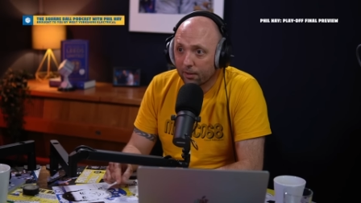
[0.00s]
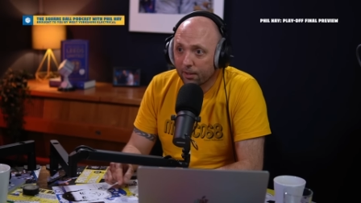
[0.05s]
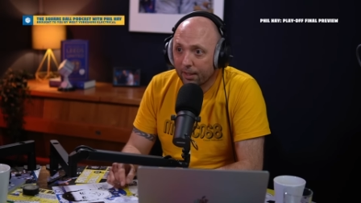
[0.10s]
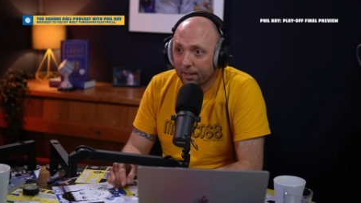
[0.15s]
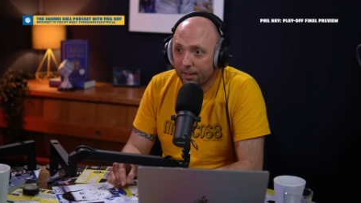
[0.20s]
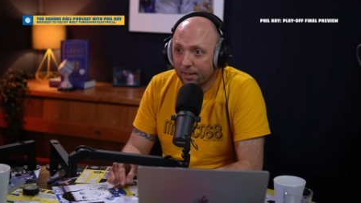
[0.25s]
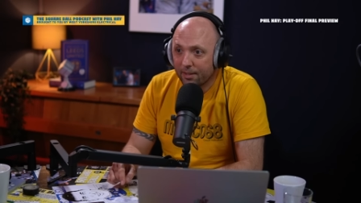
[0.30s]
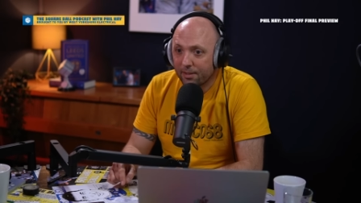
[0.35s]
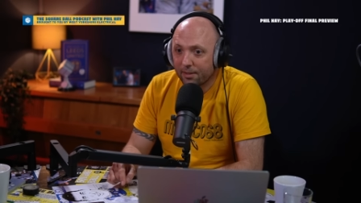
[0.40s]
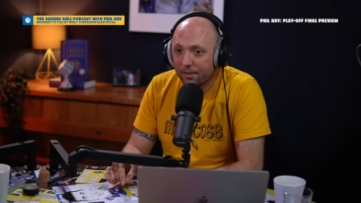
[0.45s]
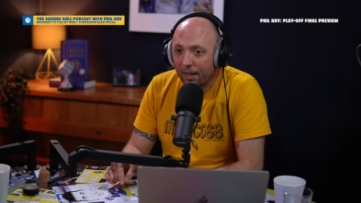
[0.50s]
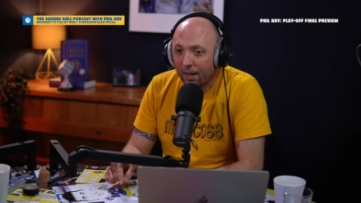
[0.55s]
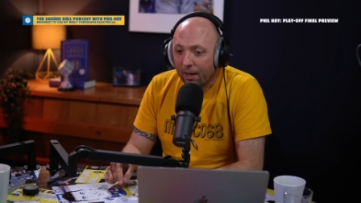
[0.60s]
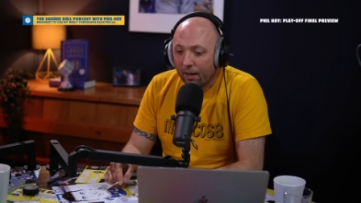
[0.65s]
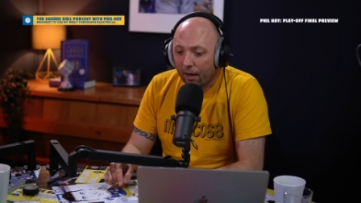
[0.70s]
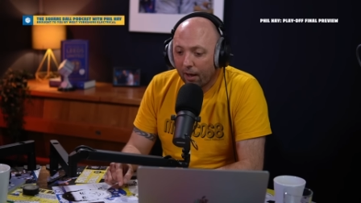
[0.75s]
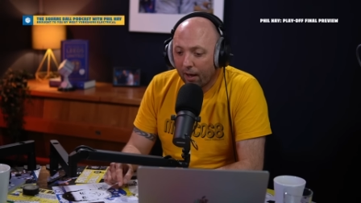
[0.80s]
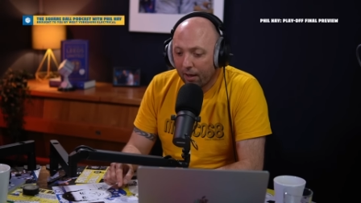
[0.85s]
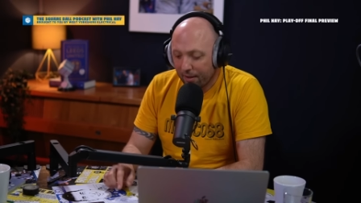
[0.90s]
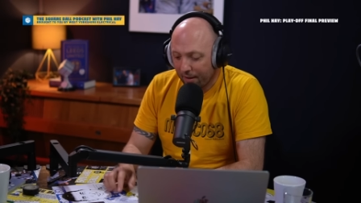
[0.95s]
Like
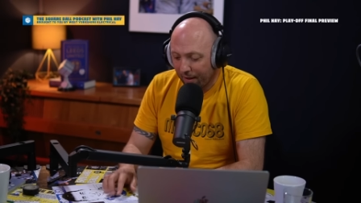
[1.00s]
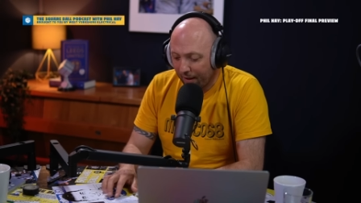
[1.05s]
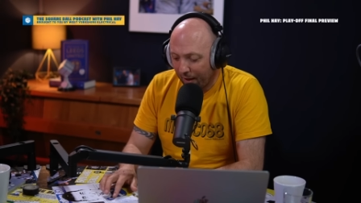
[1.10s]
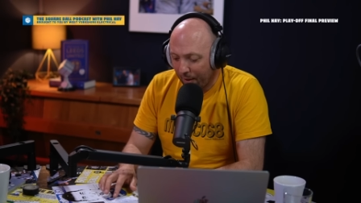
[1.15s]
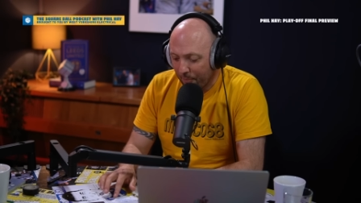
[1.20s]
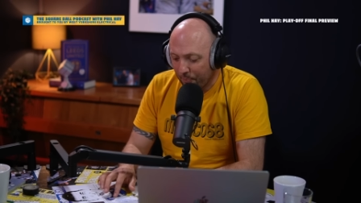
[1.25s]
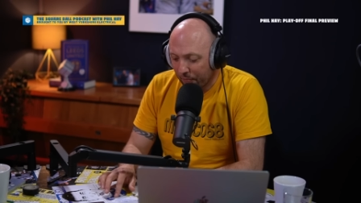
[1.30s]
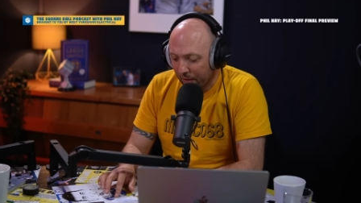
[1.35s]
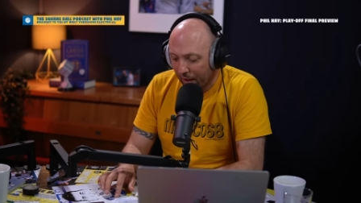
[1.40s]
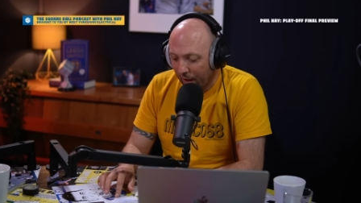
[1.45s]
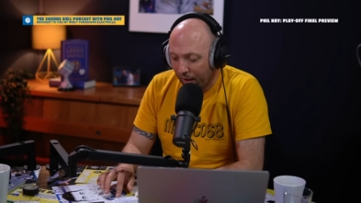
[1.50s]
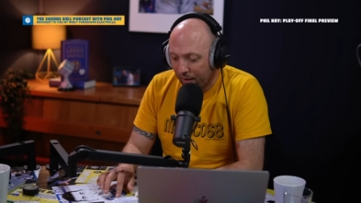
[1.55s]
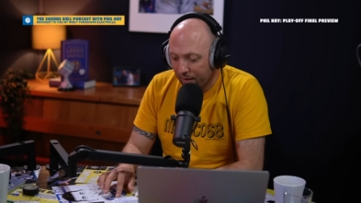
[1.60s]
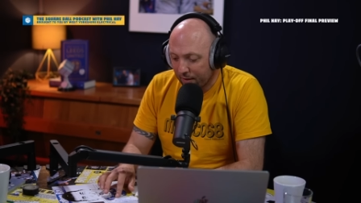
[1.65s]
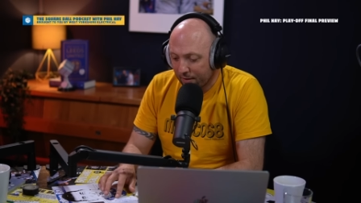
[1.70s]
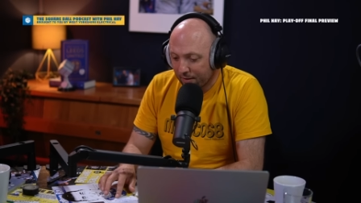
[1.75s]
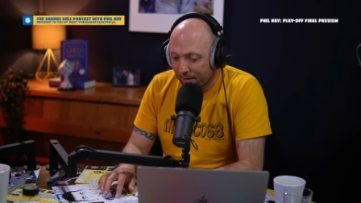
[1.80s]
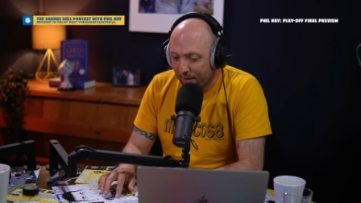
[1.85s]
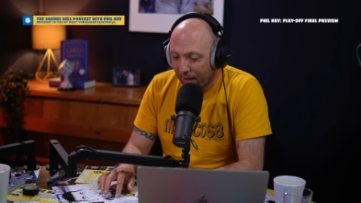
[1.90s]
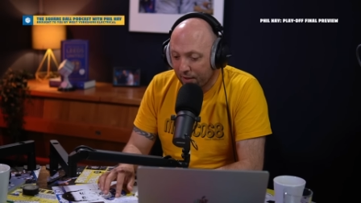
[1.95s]
I,
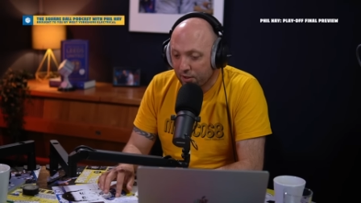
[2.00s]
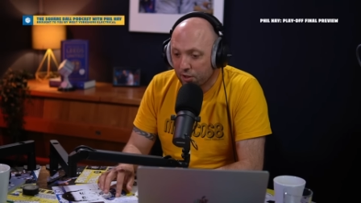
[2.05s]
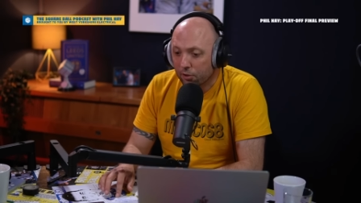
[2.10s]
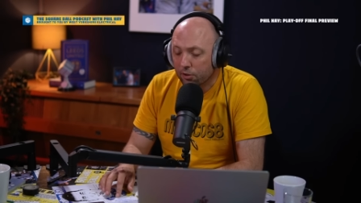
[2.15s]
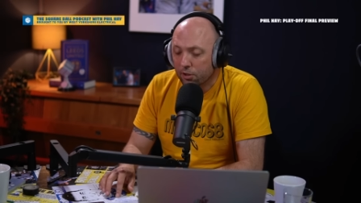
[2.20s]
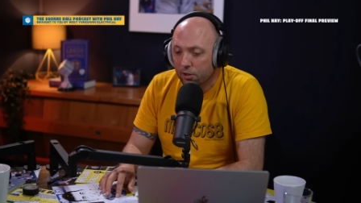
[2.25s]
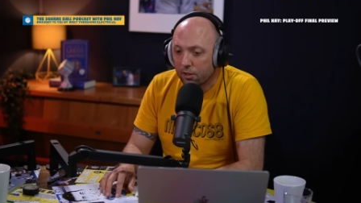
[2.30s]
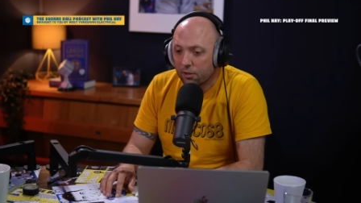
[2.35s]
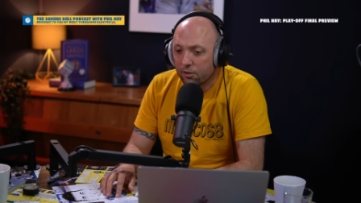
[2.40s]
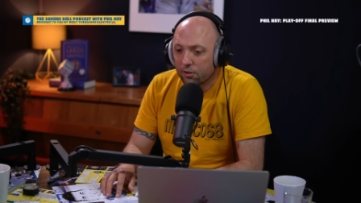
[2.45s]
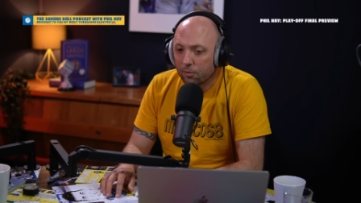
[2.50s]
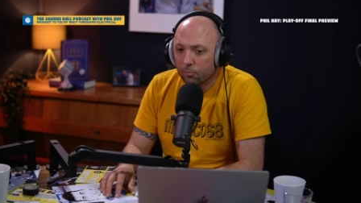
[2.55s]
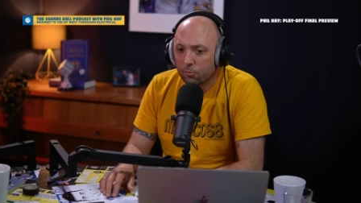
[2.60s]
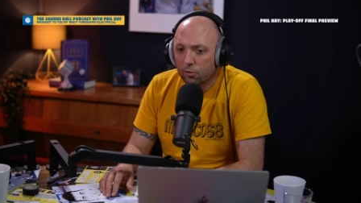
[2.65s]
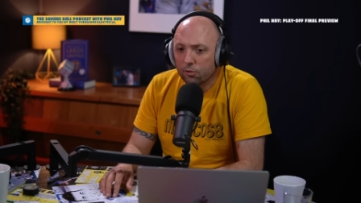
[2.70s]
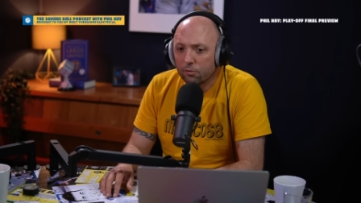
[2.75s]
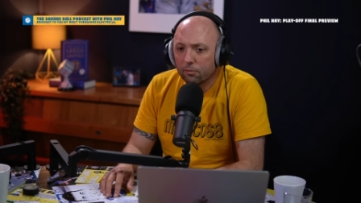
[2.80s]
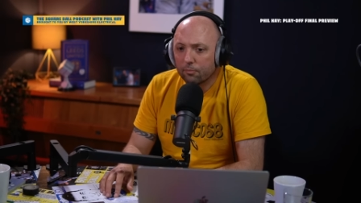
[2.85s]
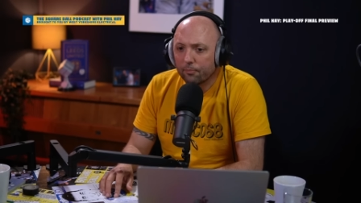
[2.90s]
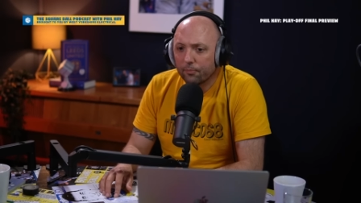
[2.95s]
I, I sort of said to him,
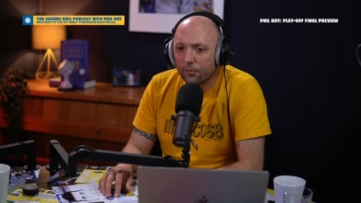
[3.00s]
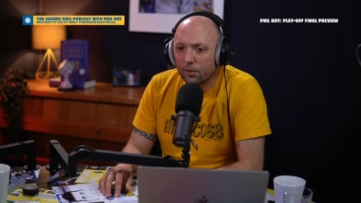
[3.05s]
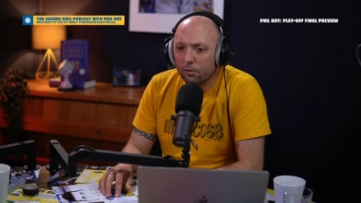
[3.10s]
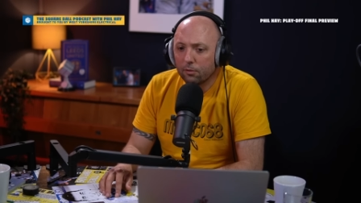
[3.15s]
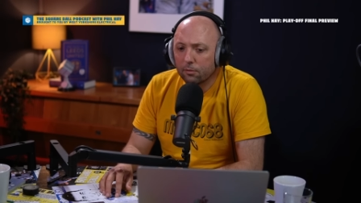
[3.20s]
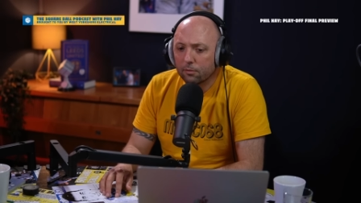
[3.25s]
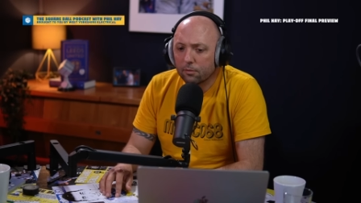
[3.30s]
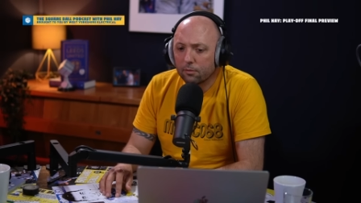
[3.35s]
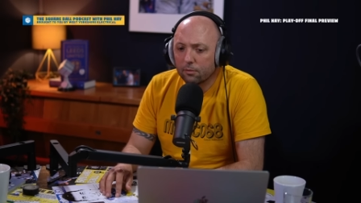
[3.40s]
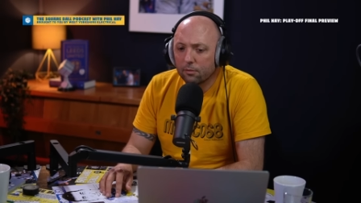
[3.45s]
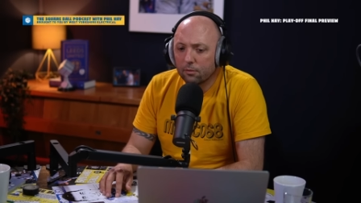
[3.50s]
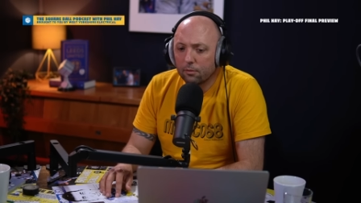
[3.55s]
so you know,